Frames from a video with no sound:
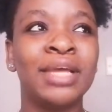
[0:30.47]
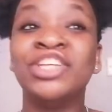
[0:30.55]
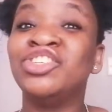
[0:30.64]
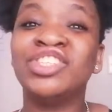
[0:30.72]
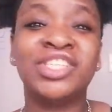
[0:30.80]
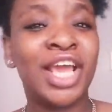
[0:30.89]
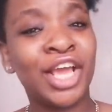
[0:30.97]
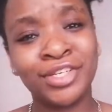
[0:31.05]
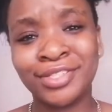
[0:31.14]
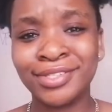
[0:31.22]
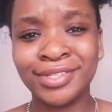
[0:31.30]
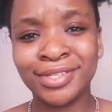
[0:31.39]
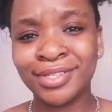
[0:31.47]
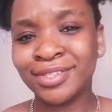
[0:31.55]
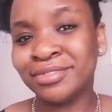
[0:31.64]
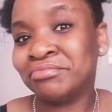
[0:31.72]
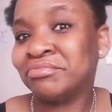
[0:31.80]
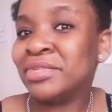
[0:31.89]

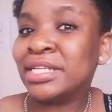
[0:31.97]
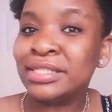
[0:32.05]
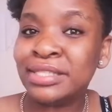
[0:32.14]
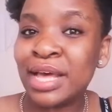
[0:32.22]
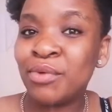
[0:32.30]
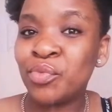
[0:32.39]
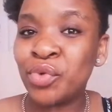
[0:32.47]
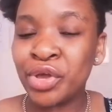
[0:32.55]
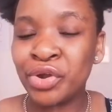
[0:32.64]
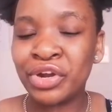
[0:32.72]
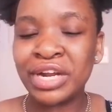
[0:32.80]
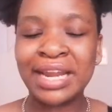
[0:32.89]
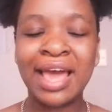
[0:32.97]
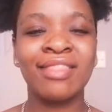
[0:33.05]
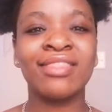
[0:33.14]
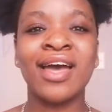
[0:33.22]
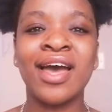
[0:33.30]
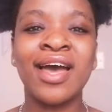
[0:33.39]
Educational in some way or
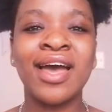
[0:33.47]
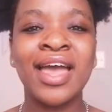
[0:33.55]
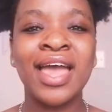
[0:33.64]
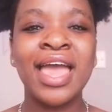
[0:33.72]
another